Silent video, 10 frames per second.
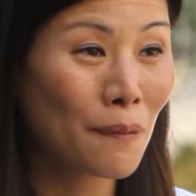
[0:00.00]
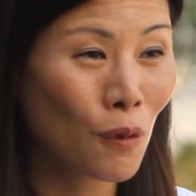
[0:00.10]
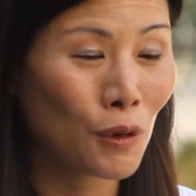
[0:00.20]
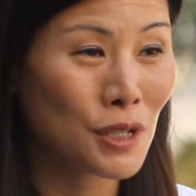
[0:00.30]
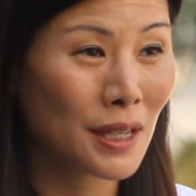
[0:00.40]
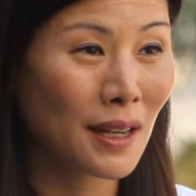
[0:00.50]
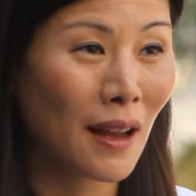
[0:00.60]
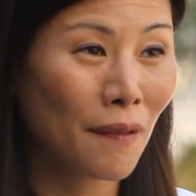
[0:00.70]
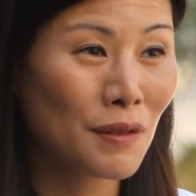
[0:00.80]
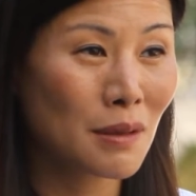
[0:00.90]
fortunate
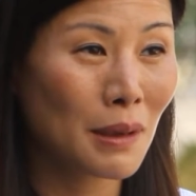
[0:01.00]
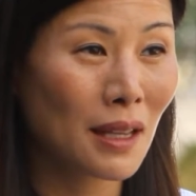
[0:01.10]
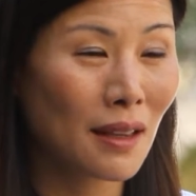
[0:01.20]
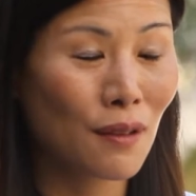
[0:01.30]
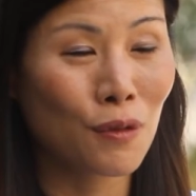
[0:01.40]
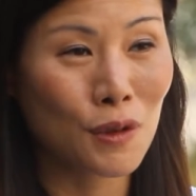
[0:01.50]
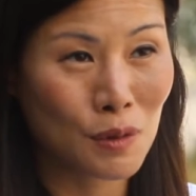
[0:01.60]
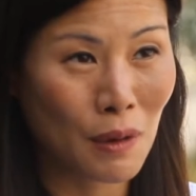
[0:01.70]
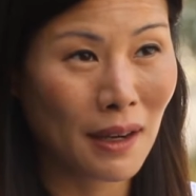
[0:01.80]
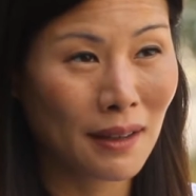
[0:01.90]
enough to be the first
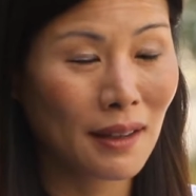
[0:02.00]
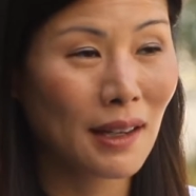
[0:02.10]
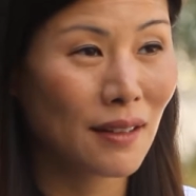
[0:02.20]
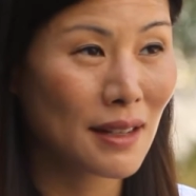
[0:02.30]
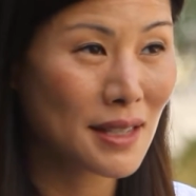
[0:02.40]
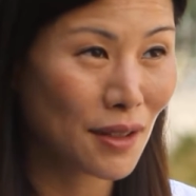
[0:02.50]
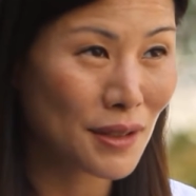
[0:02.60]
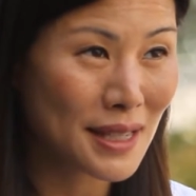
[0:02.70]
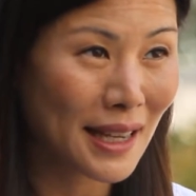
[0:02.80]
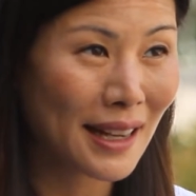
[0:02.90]
one here at
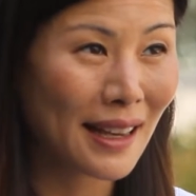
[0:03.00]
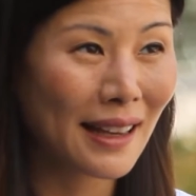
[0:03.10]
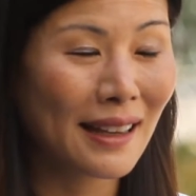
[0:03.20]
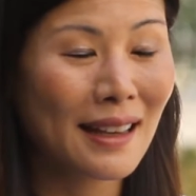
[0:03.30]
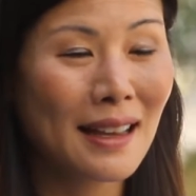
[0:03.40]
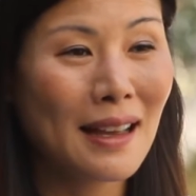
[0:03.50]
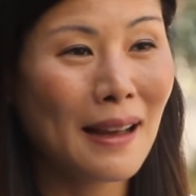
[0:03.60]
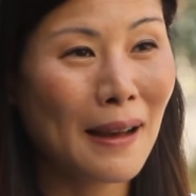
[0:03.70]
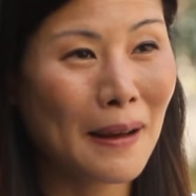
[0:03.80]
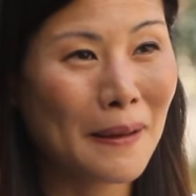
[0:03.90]
Cedars-Sinai,
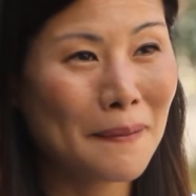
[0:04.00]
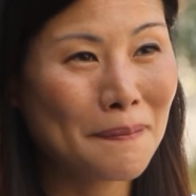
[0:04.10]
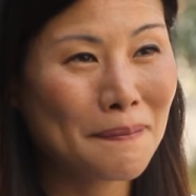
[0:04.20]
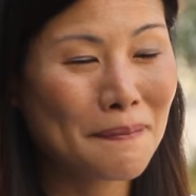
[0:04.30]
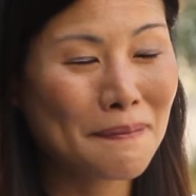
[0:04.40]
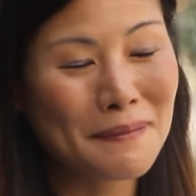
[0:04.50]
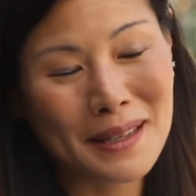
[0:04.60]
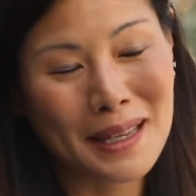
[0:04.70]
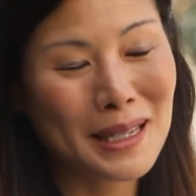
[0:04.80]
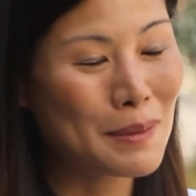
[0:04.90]
and
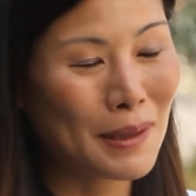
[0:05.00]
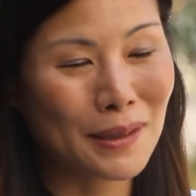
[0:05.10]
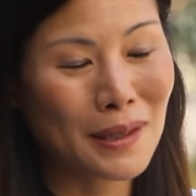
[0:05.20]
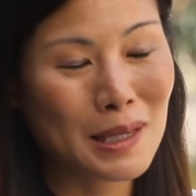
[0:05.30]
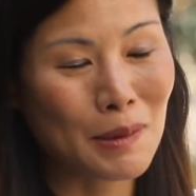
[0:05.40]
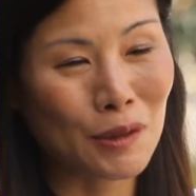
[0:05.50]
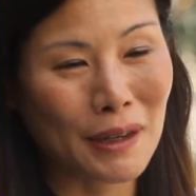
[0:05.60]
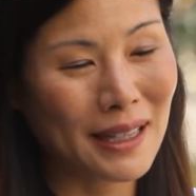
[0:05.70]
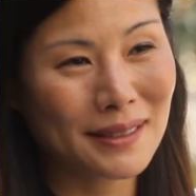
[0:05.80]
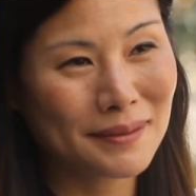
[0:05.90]
it's been
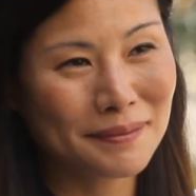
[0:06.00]
great.